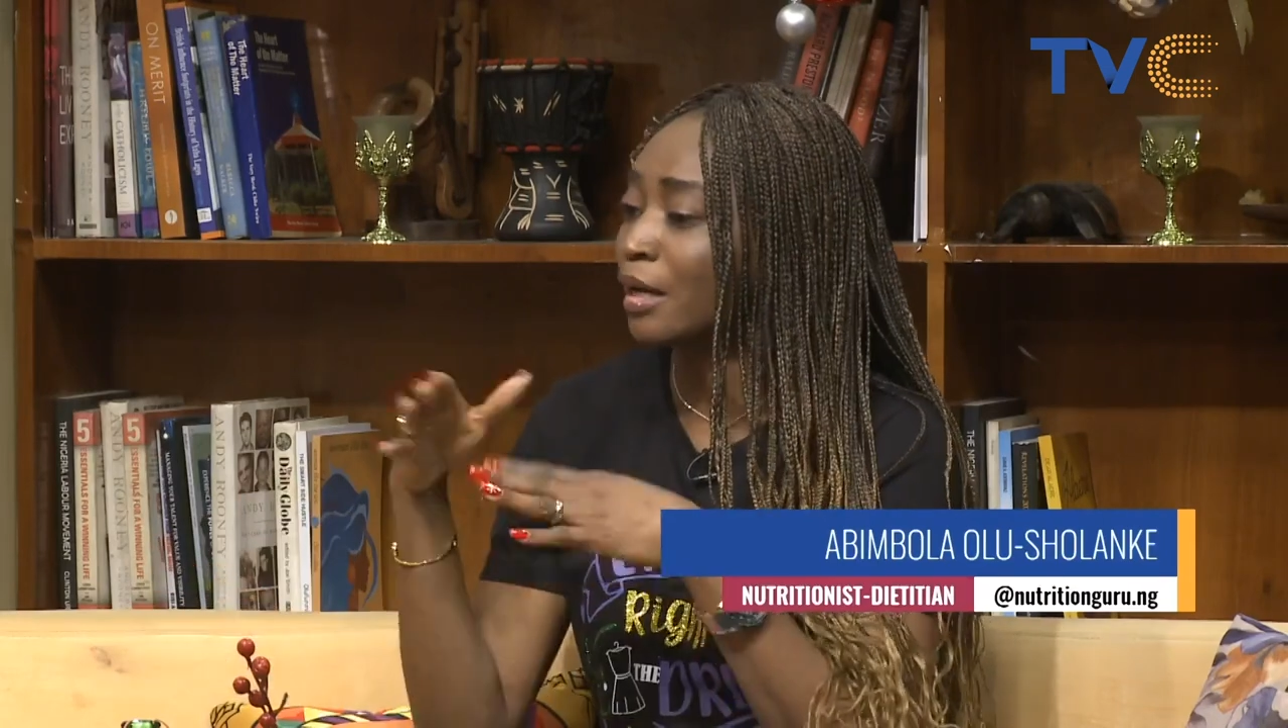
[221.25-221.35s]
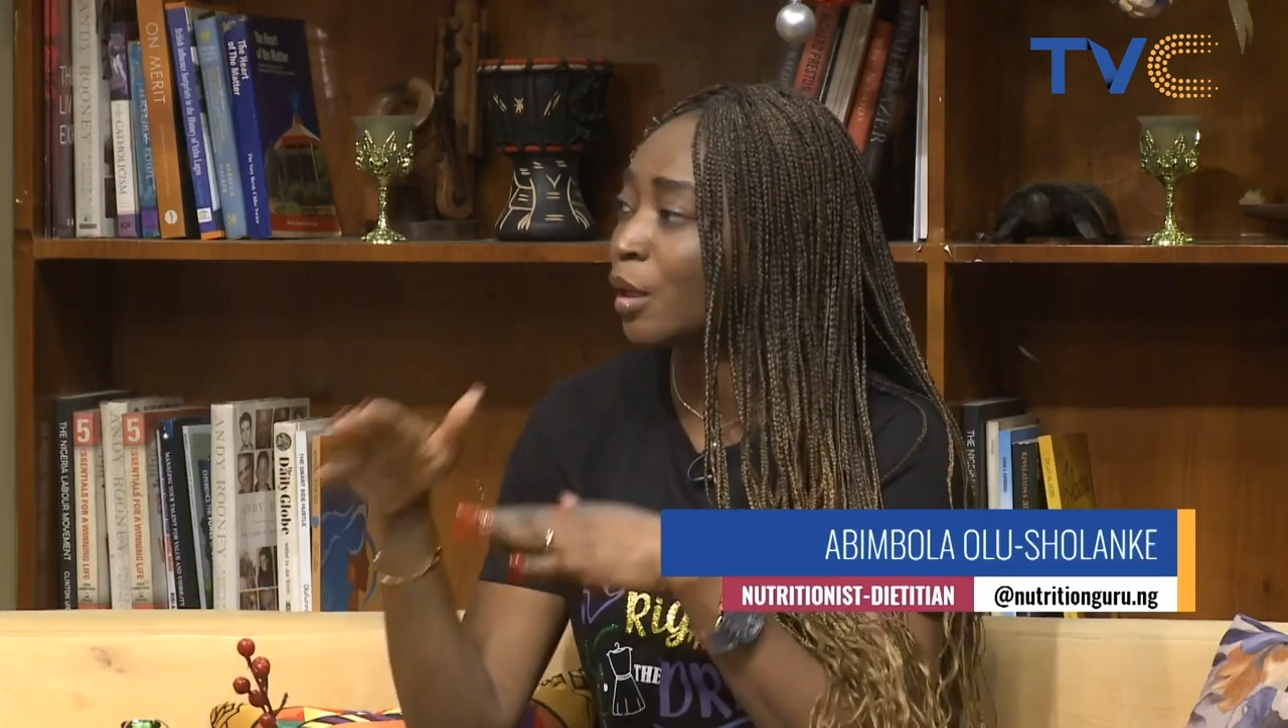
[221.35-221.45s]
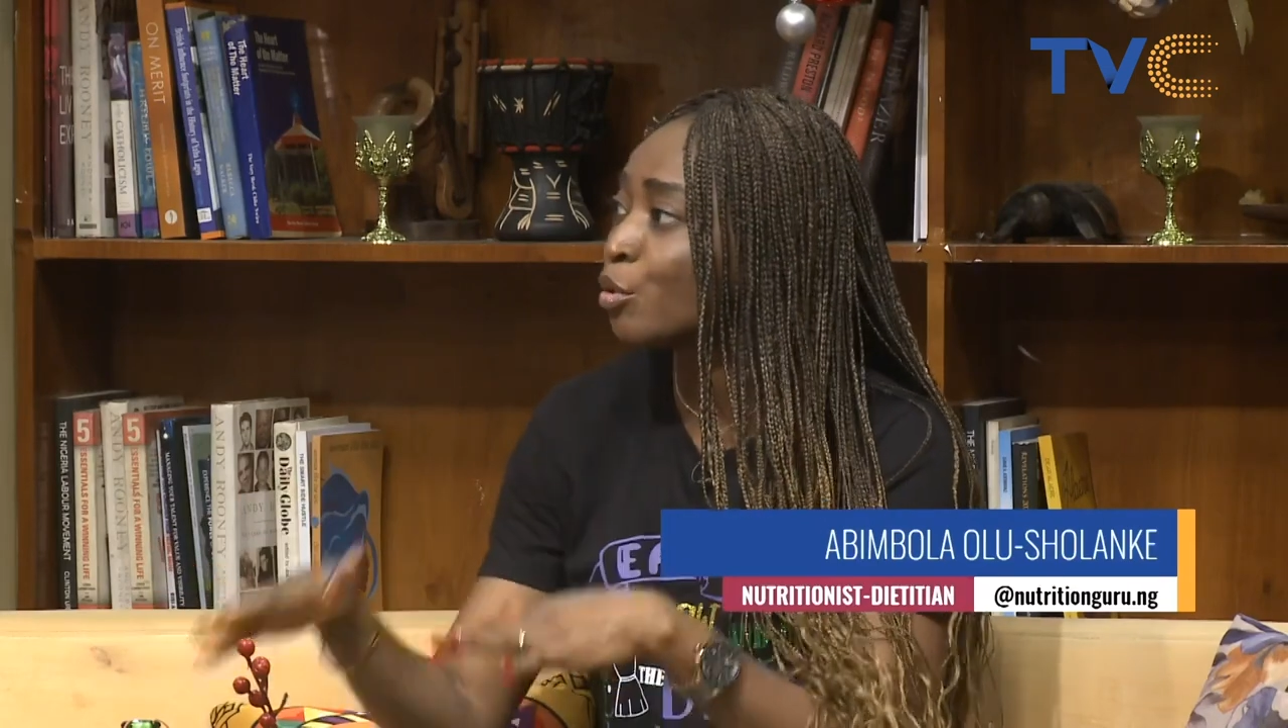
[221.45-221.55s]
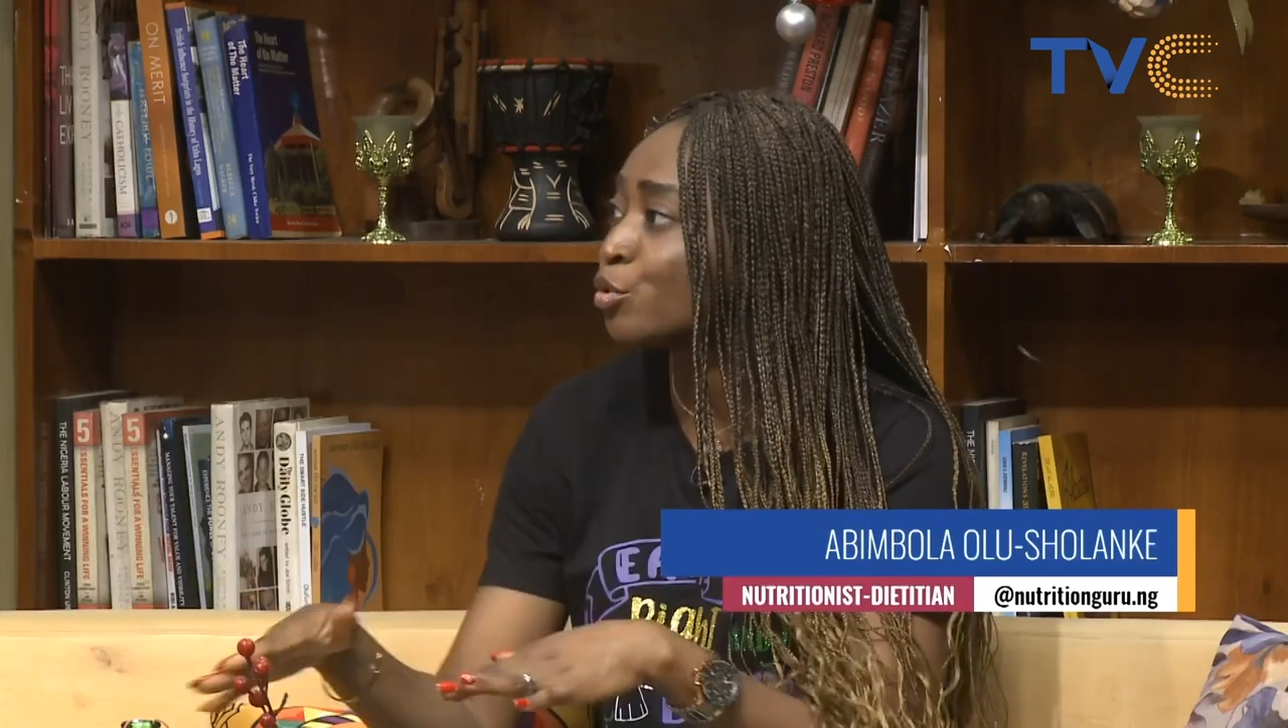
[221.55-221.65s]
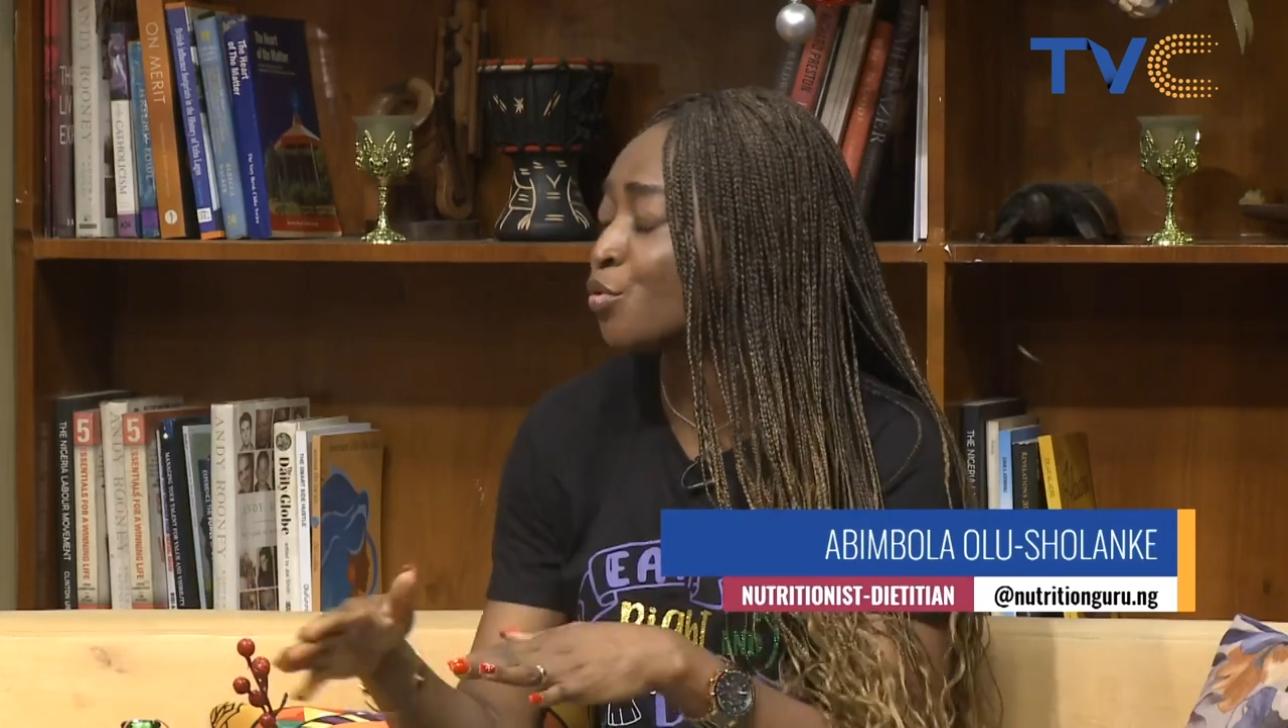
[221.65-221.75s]
are
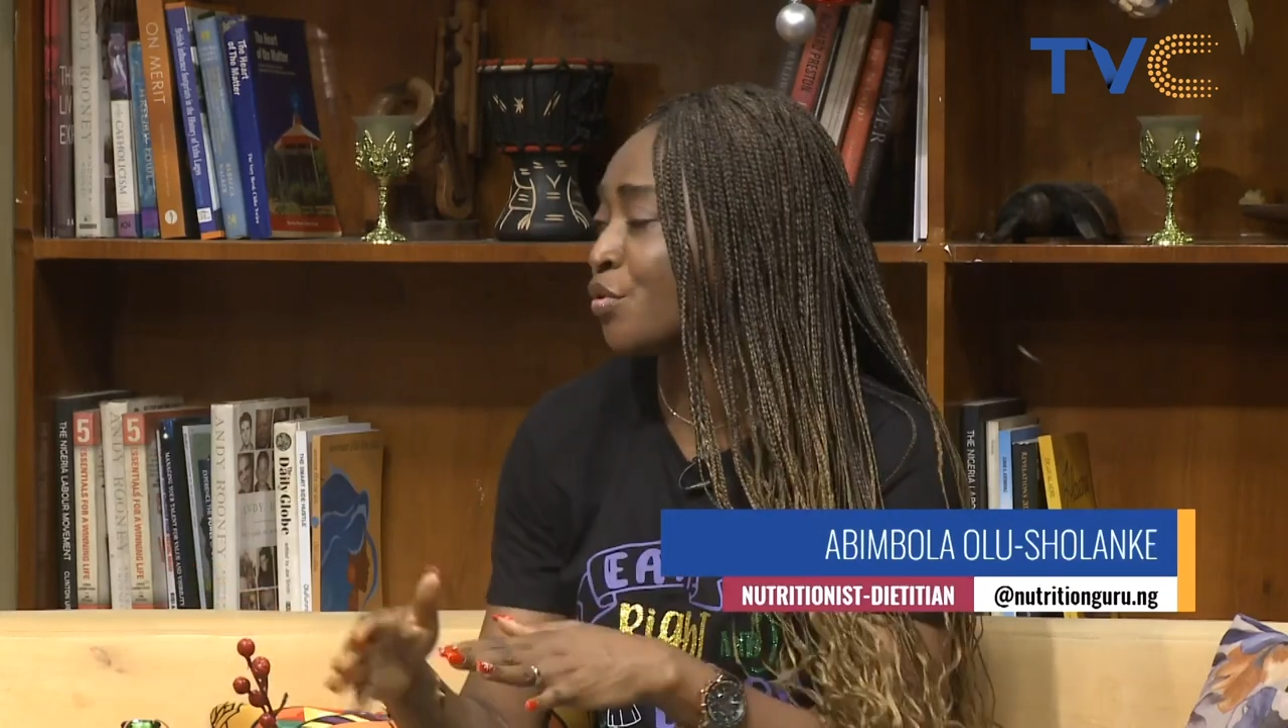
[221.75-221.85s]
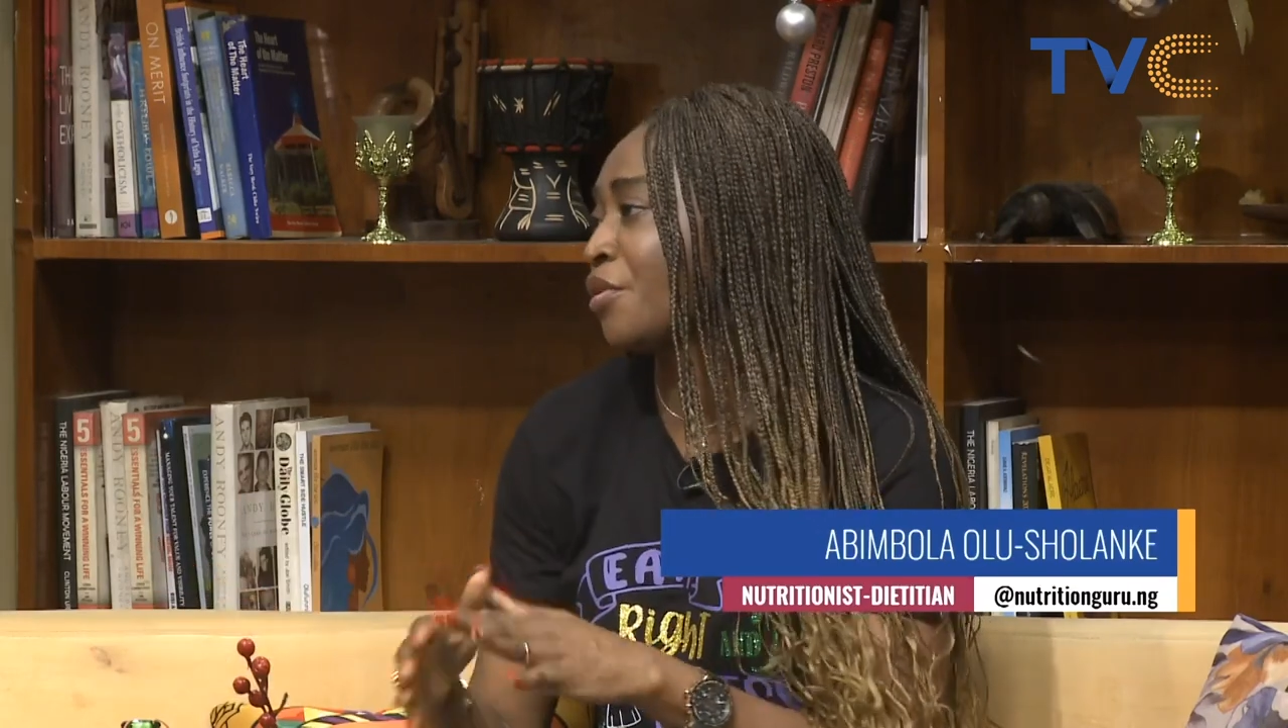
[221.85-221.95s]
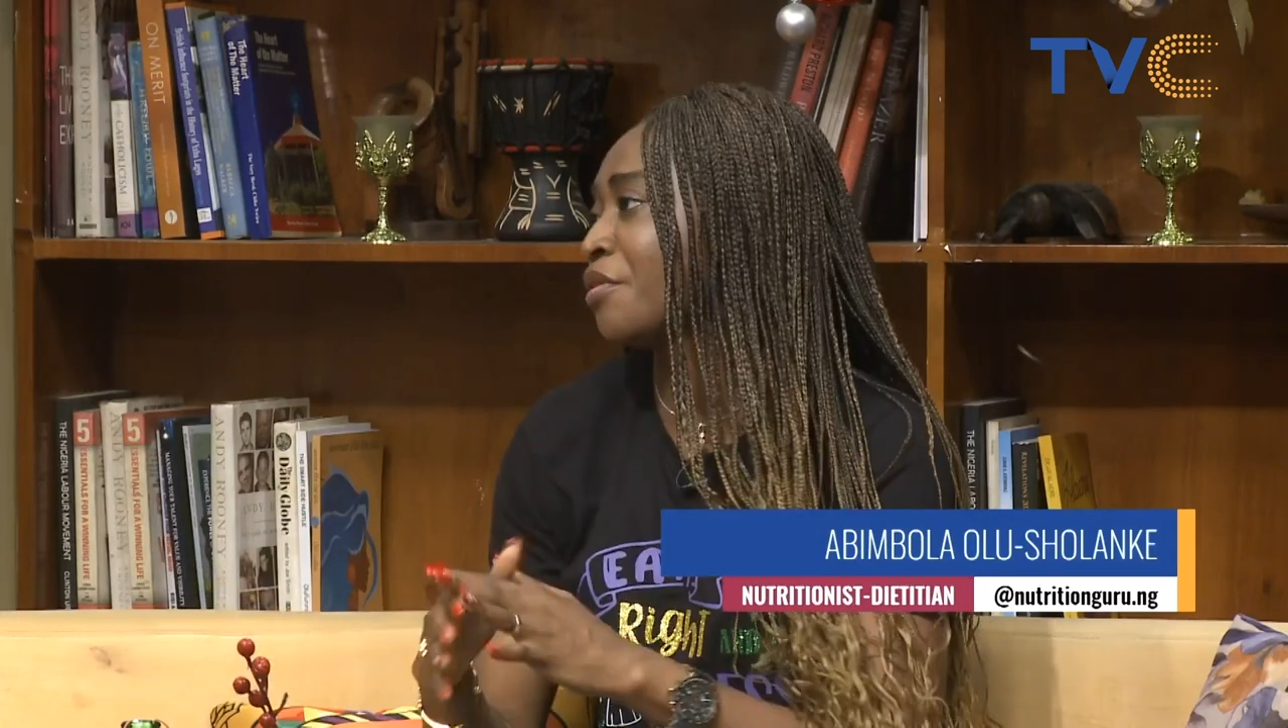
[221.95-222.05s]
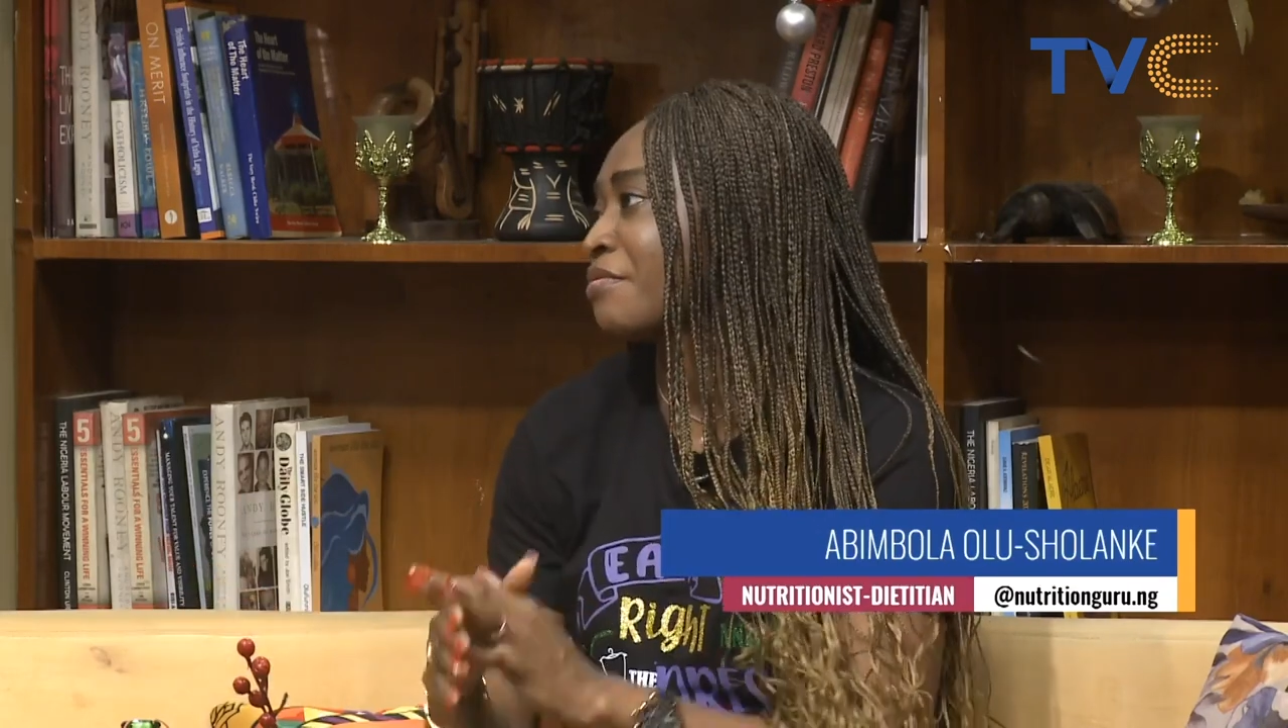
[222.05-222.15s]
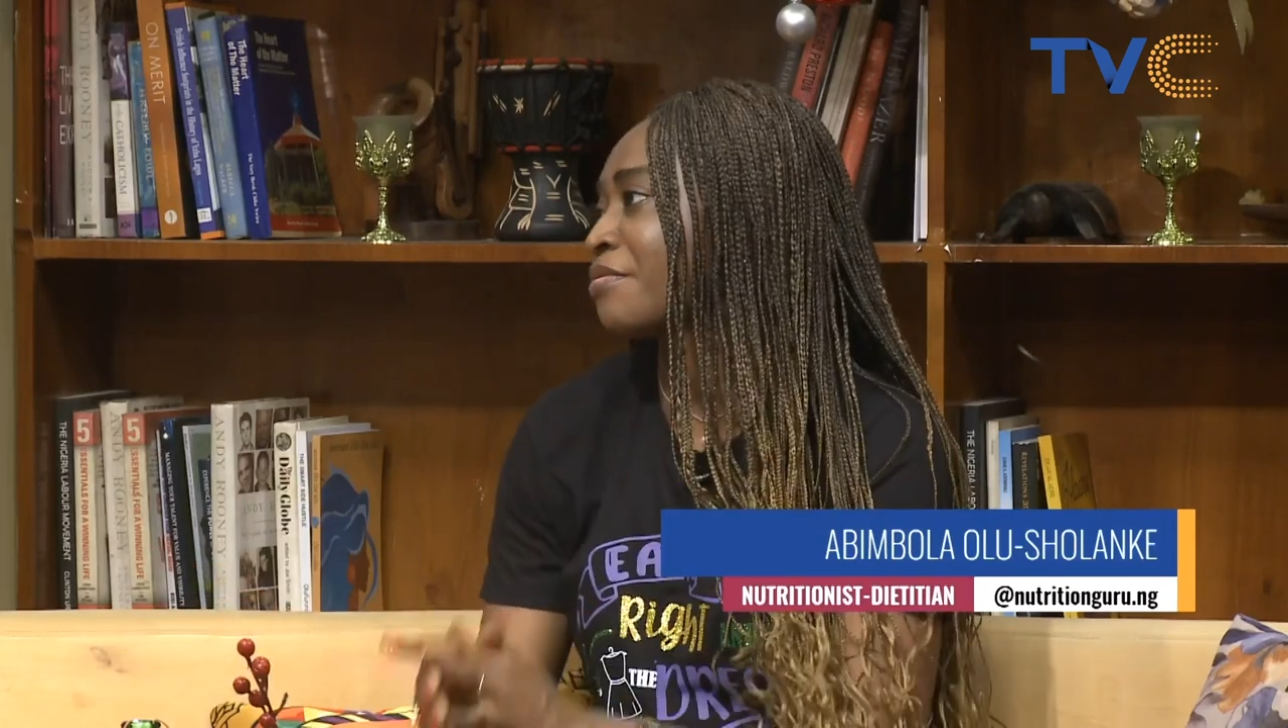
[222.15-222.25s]
close to the
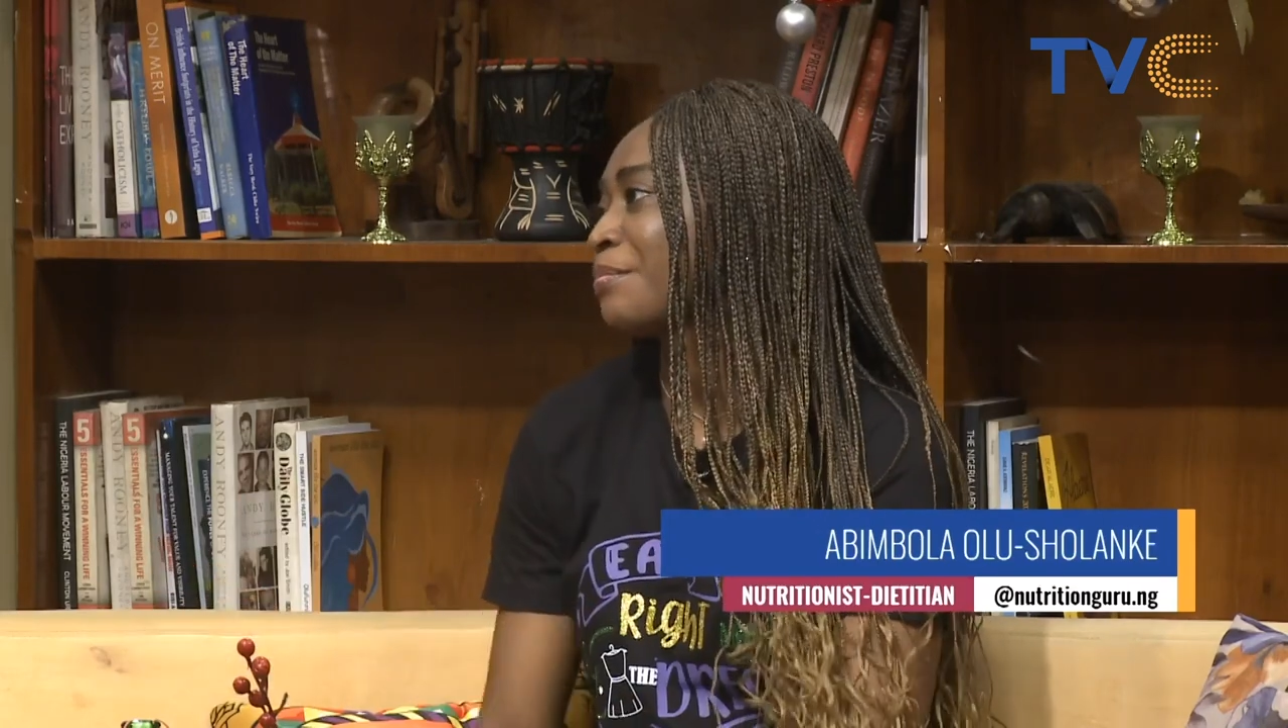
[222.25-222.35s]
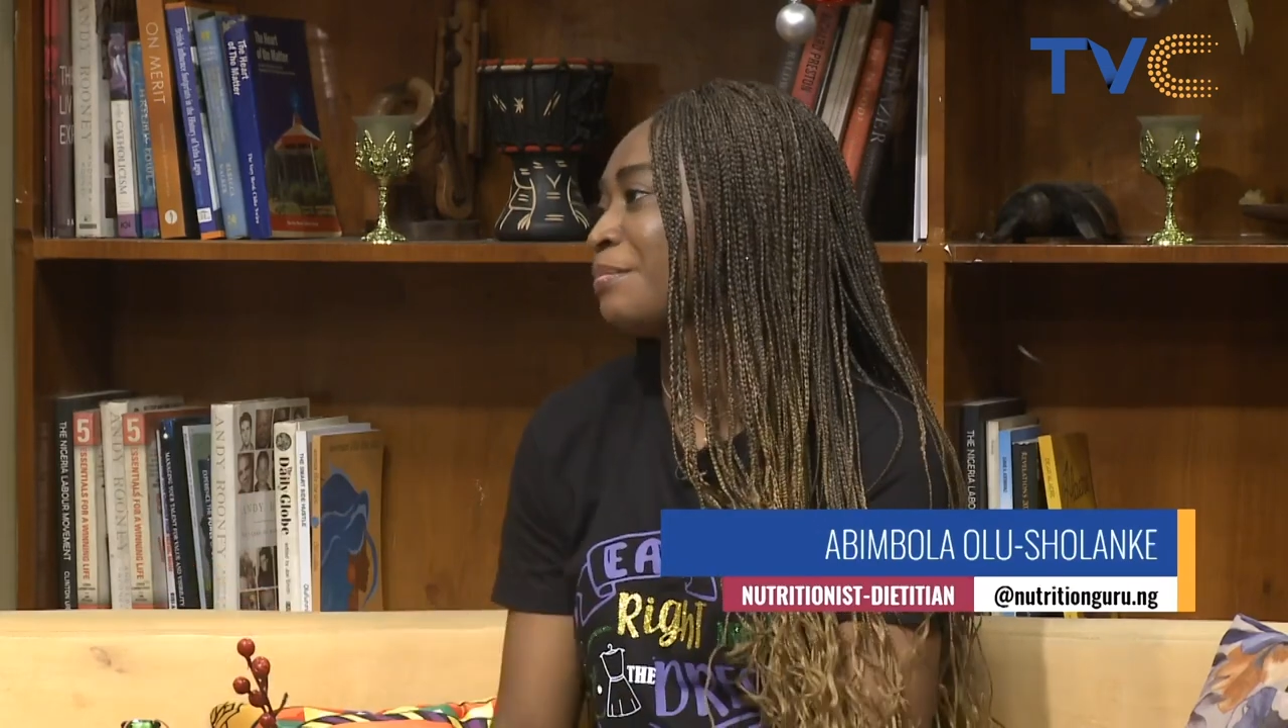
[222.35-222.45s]
earth.